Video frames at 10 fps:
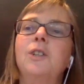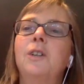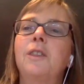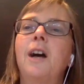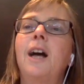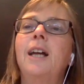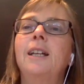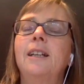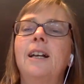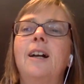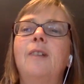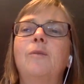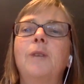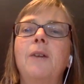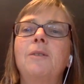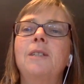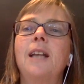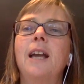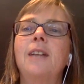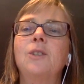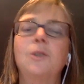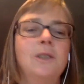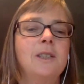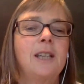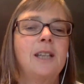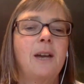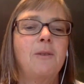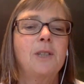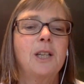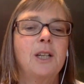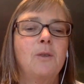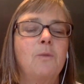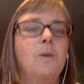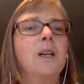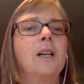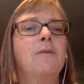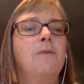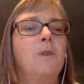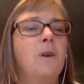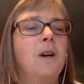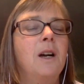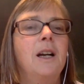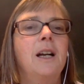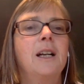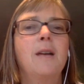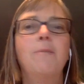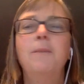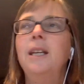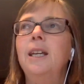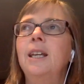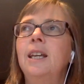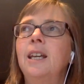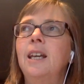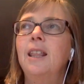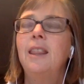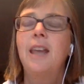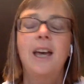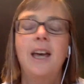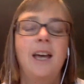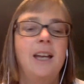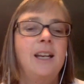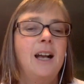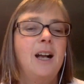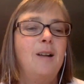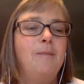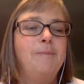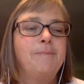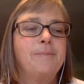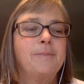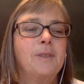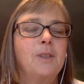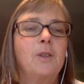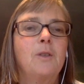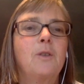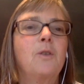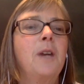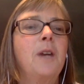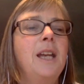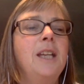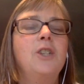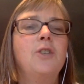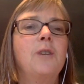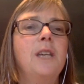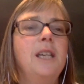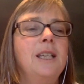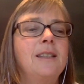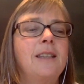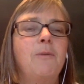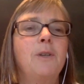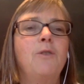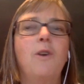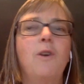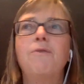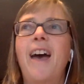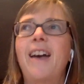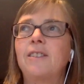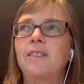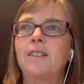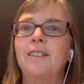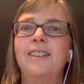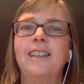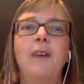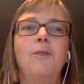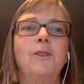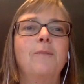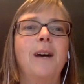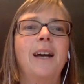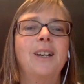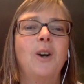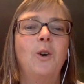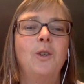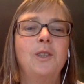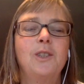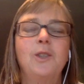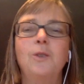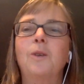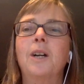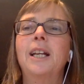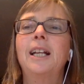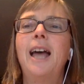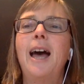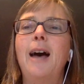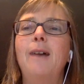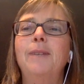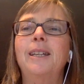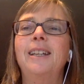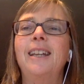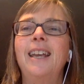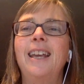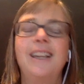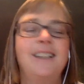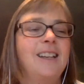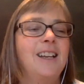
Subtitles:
thought when I was in high school is that I was going to work for a company that created trees that would grow fast. That was my goal, is to work in a lab and